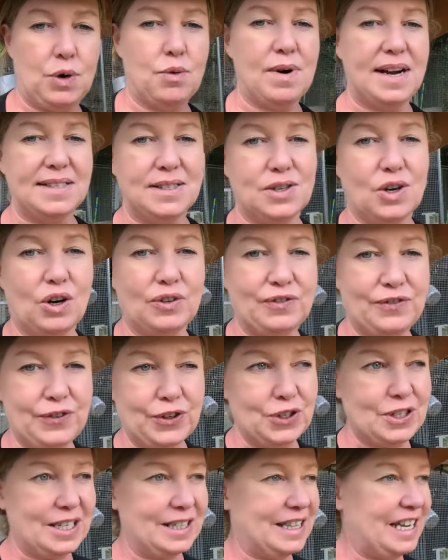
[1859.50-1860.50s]
always got
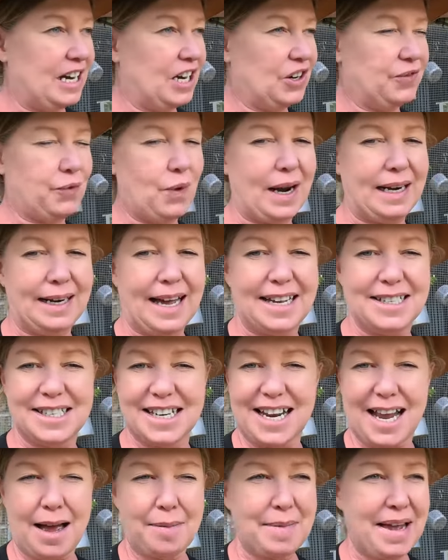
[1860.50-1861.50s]
food in there. If we're late to
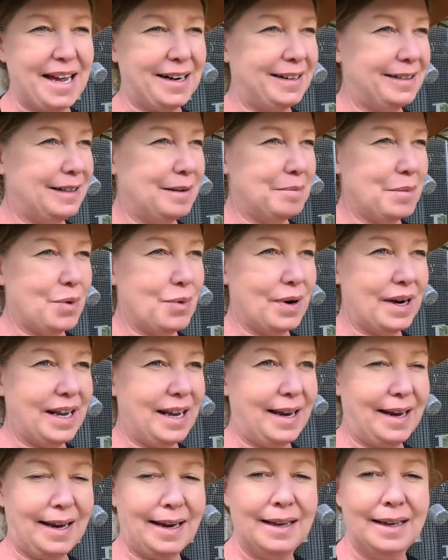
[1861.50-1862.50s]
come out in the
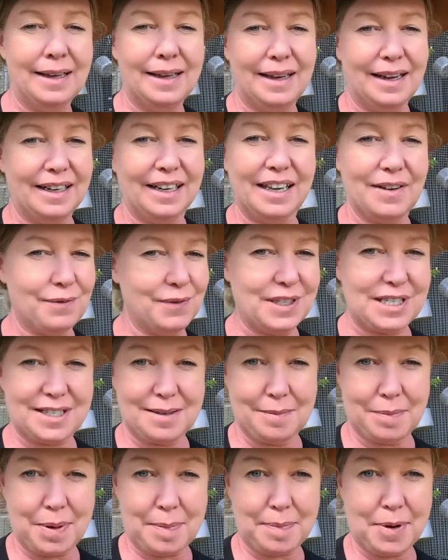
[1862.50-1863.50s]
morning and give them
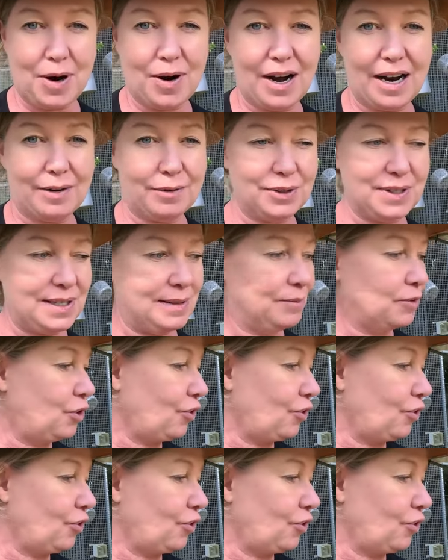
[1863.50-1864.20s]
some papaya or some